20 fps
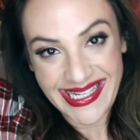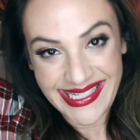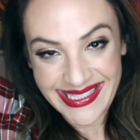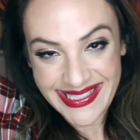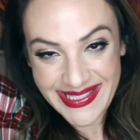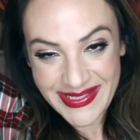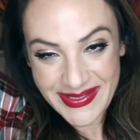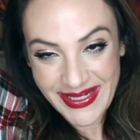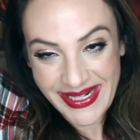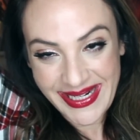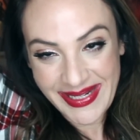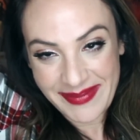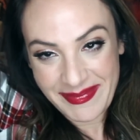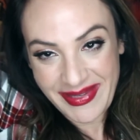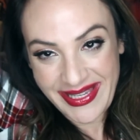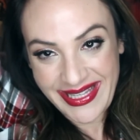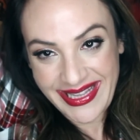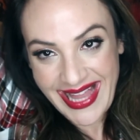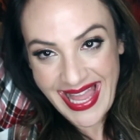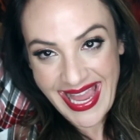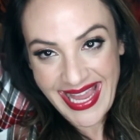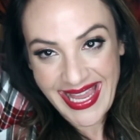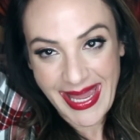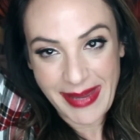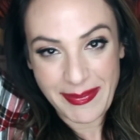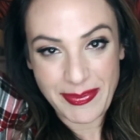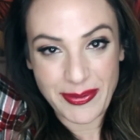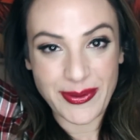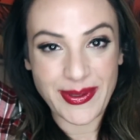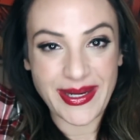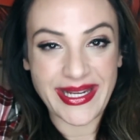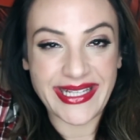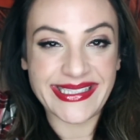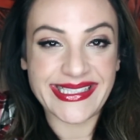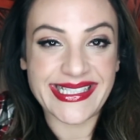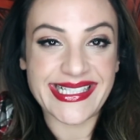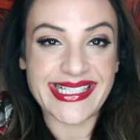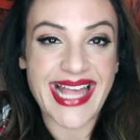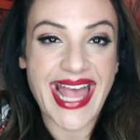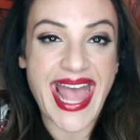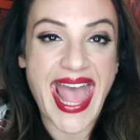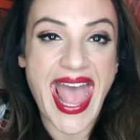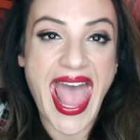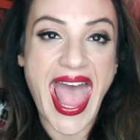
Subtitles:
he's treating me like a princess.